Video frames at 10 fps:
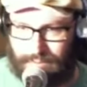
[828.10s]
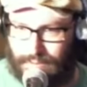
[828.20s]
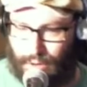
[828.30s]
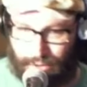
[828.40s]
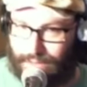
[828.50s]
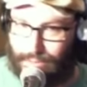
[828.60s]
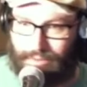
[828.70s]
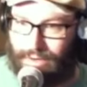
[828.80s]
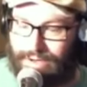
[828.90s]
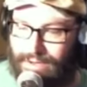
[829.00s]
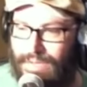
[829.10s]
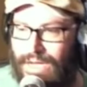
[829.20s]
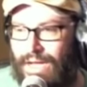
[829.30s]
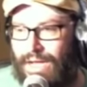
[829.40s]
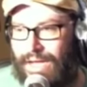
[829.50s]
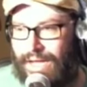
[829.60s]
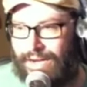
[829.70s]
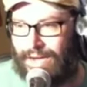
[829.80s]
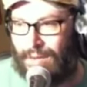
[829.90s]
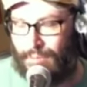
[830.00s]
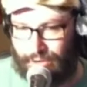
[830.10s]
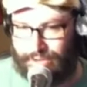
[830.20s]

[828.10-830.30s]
all the time wherever I am, sure. and I'm always